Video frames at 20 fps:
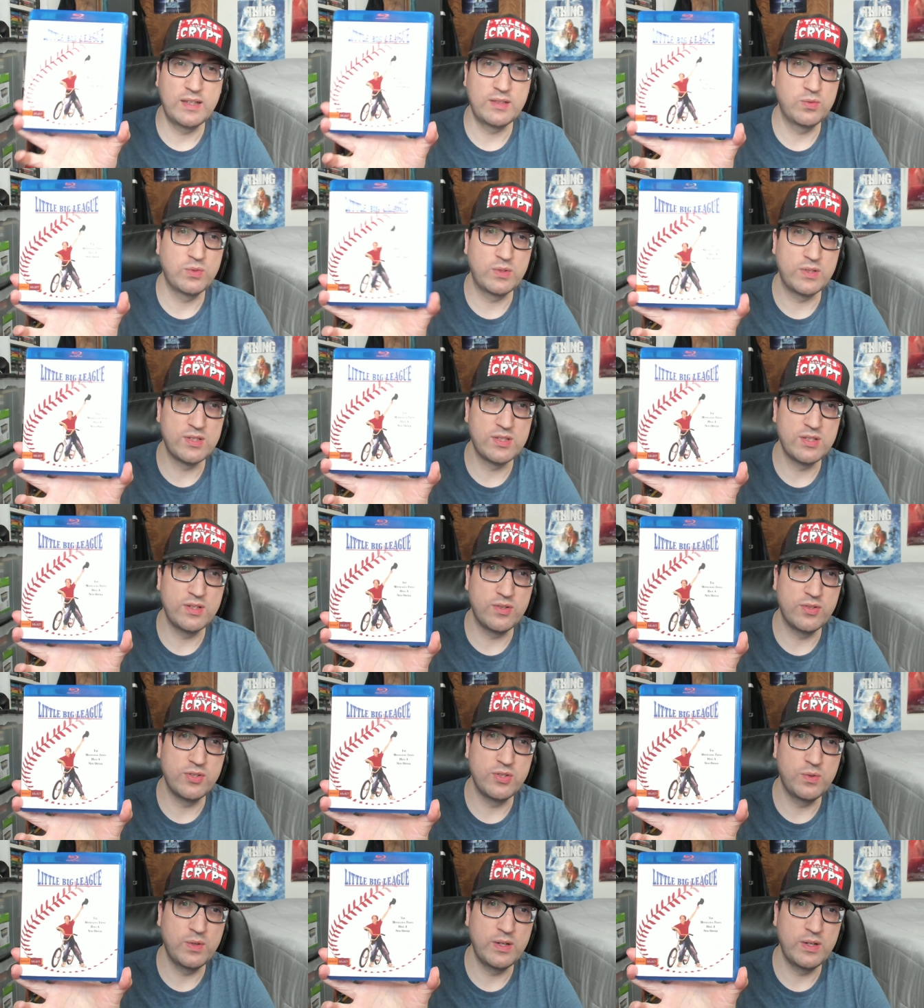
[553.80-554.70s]
will consider
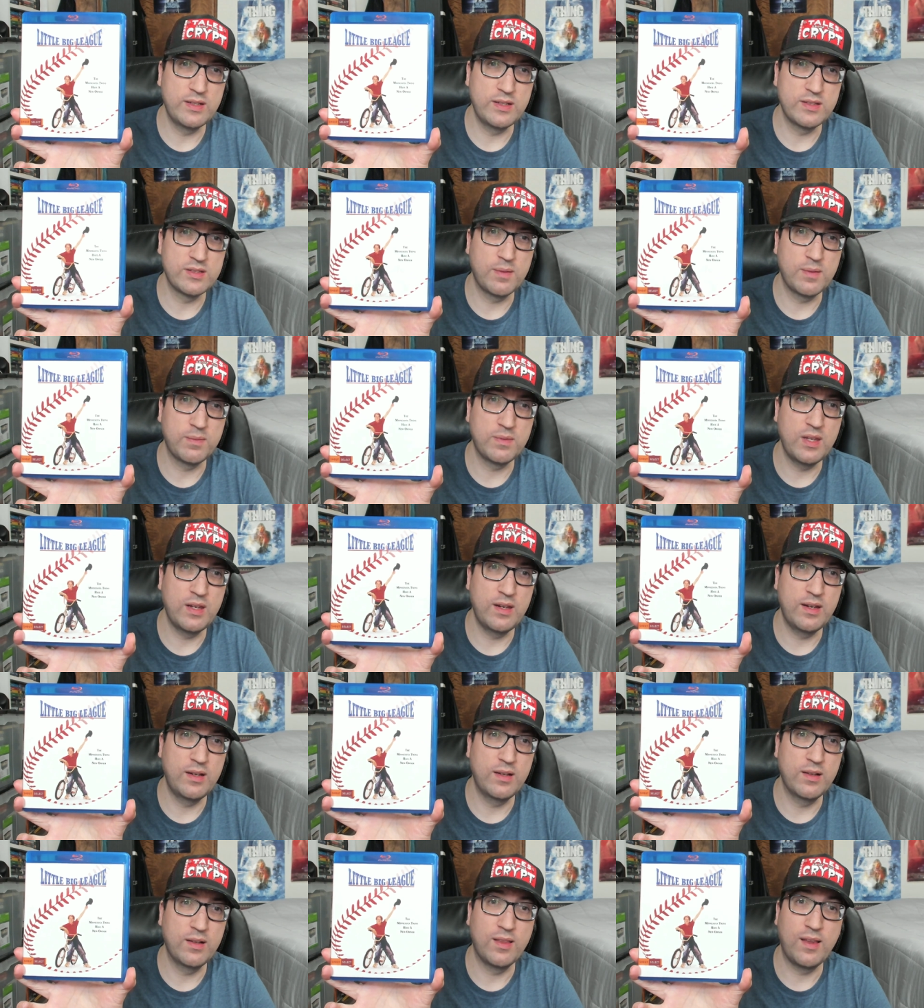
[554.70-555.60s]
doing
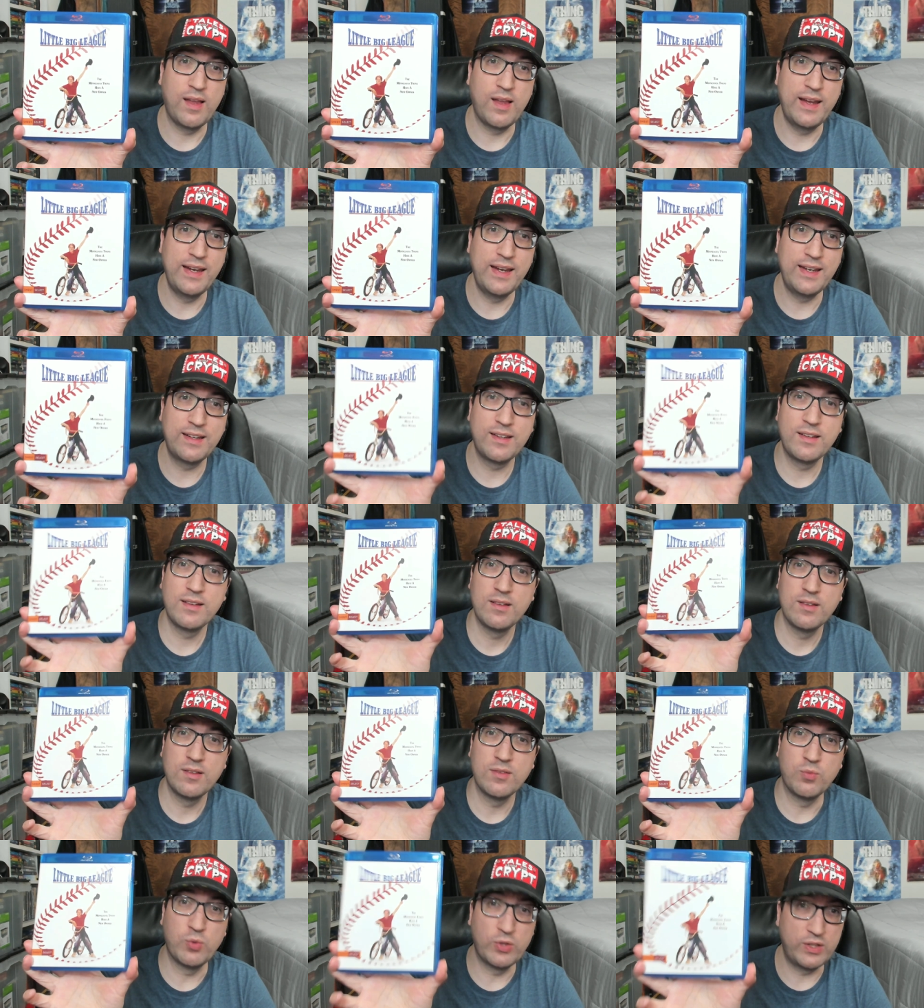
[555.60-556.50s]
something like
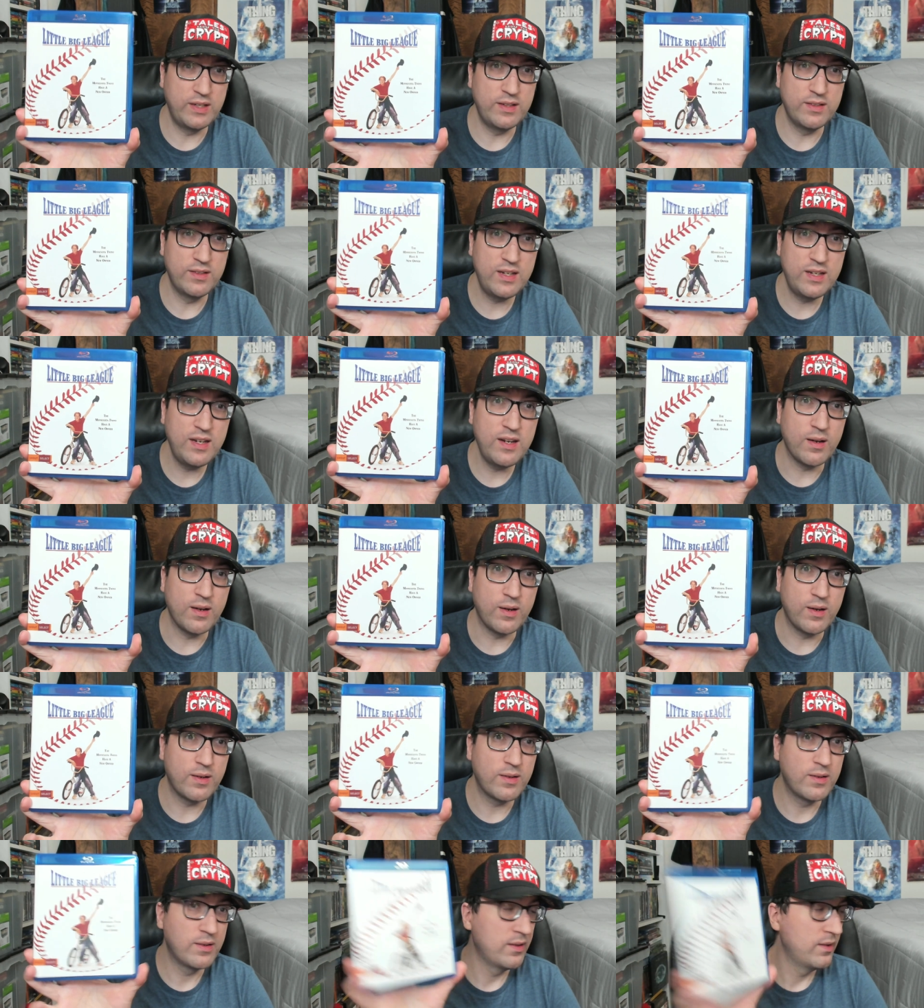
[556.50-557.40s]
Rookie of the
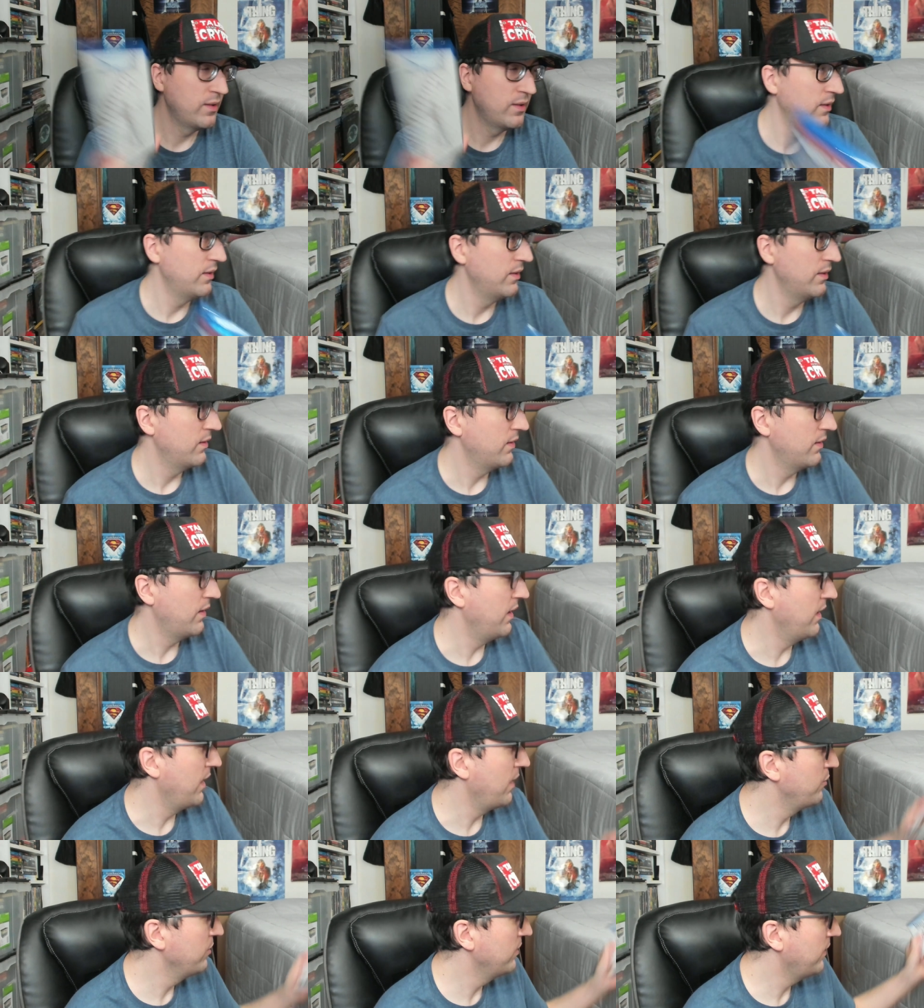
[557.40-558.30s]
Year.
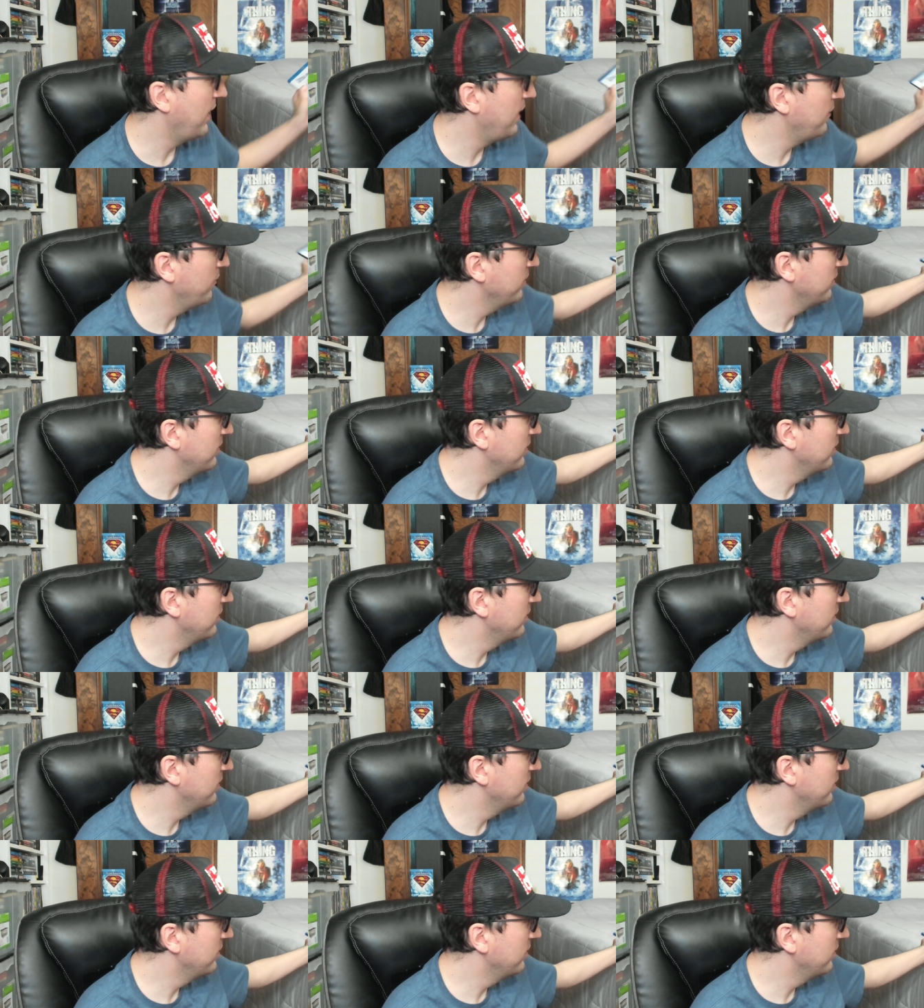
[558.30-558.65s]
I would